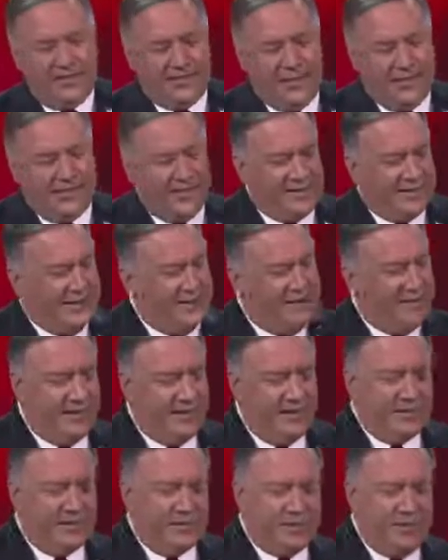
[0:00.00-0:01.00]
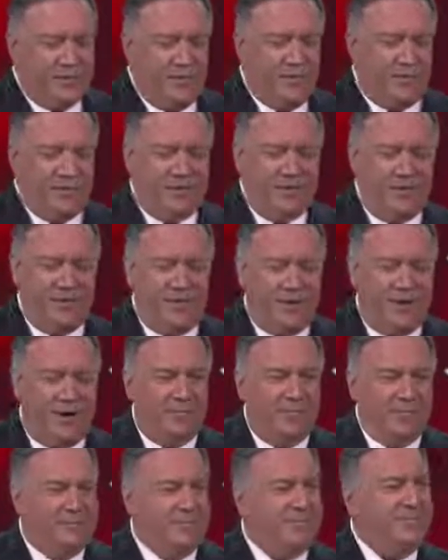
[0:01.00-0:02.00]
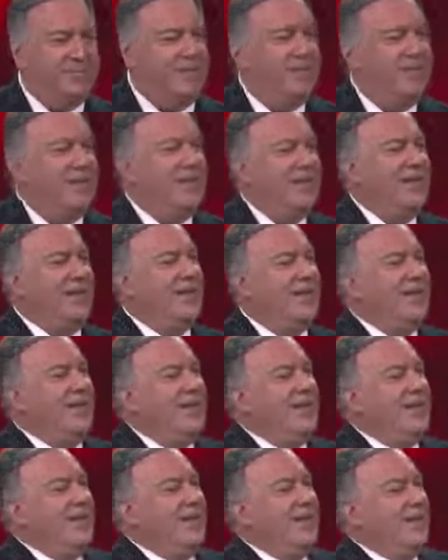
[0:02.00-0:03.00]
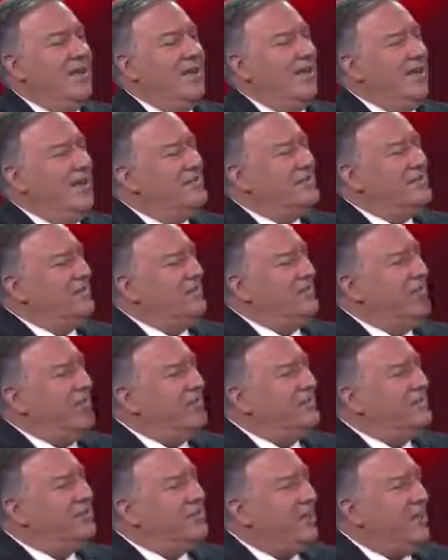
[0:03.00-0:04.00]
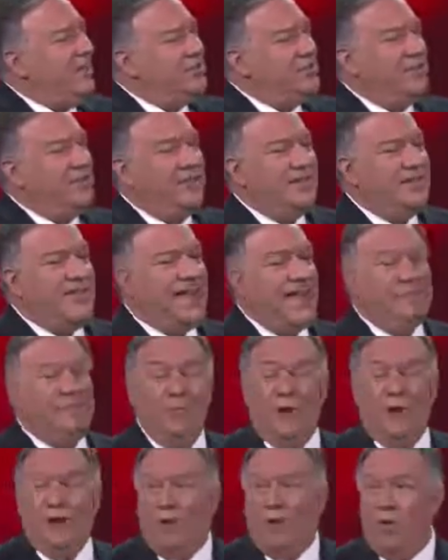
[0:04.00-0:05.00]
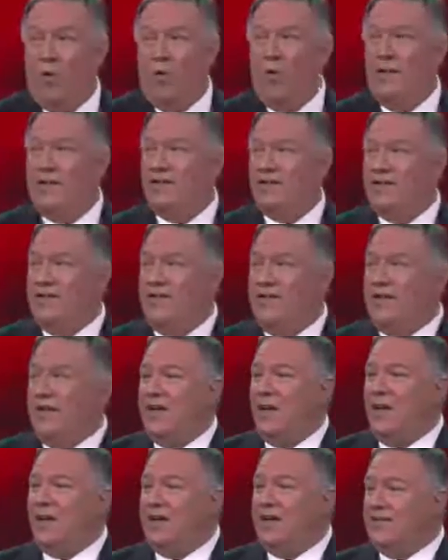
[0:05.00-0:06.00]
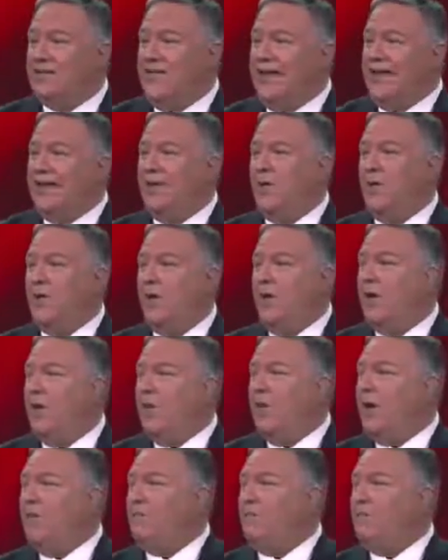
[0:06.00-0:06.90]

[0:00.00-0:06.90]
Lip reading: Second, the lesson from the gin problem is that plans change, things happen. We don't always see it going exactly the way we